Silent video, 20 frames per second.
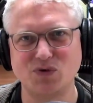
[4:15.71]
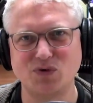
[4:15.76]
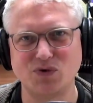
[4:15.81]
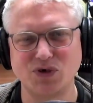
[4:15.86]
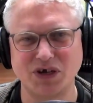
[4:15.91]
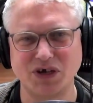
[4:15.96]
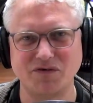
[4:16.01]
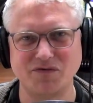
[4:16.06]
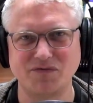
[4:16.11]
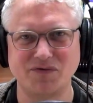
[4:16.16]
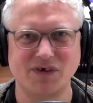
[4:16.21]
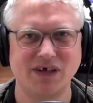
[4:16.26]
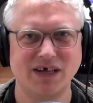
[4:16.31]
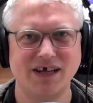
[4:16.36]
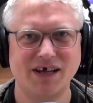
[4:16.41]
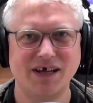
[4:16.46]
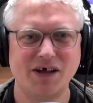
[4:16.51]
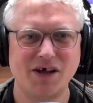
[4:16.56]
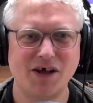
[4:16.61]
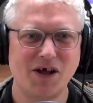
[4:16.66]

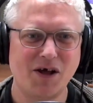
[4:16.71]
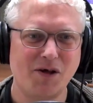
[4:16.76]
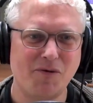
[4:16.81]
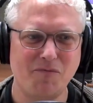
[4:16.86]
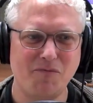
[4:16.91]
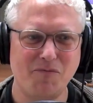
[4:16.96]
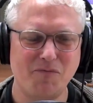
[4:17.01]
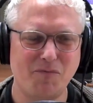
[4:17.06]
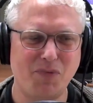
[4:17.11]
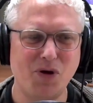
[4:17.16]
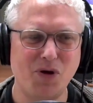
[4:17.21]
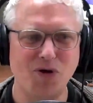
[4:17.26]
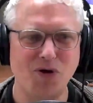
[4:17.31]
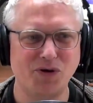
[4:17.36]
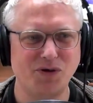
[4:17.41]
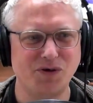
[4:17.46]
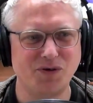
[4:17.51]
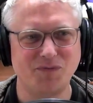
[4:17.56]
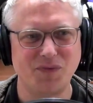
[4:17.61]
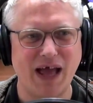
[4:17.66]
burn adequately
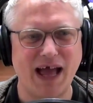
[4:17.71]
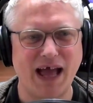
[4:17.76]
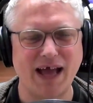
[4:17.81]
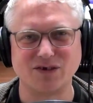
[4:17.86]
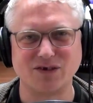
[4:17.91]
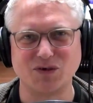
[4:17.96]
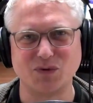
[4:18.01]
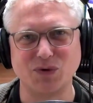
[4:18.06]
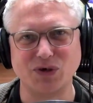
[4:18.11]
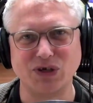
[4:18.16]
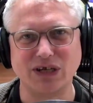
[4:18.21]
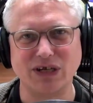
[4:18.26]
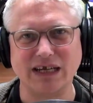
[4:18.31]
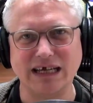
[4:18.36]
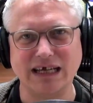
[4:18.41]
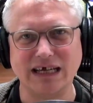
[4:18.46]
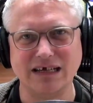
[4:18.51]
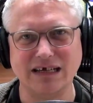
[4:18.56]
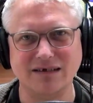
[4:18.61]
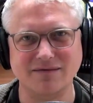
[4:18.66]
and
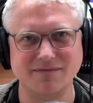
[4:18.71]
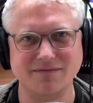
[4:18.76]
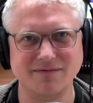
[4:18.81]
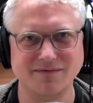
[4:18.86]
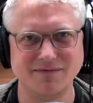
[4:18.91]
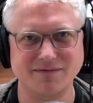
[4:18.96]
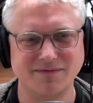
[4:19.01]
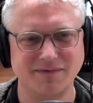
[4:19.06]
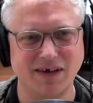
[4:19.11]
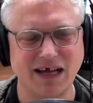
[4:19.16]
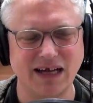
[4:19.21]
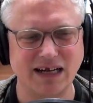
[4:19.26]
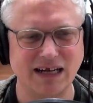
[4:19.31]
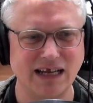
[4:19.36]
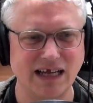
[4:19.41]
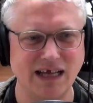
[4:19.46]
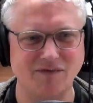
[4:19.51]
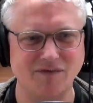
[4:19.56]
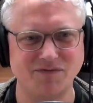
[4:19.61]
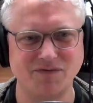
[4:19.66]
leave lots of
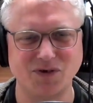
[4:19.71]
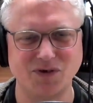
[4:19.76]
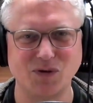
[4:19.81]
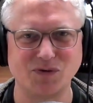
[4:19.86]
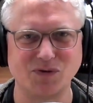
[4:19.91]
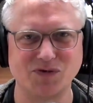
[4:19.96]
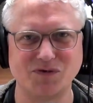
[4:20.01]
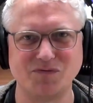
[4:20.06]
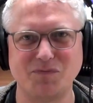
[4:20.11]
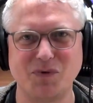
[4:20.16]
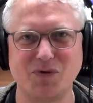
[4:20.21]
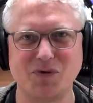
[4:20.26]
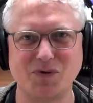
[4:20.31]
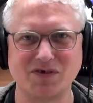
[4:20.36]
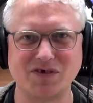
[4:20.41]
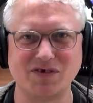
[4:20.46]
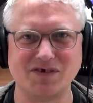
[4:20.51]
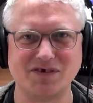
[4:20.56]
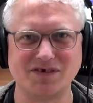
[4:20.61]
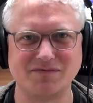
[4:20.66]
boxes in the loft full of
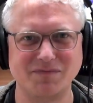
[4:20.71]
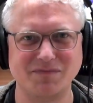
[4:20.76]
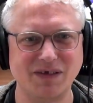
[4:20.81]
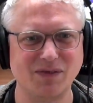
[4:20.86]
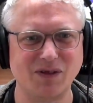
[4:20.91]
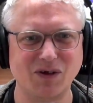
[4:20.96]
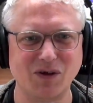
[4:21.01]
stuff.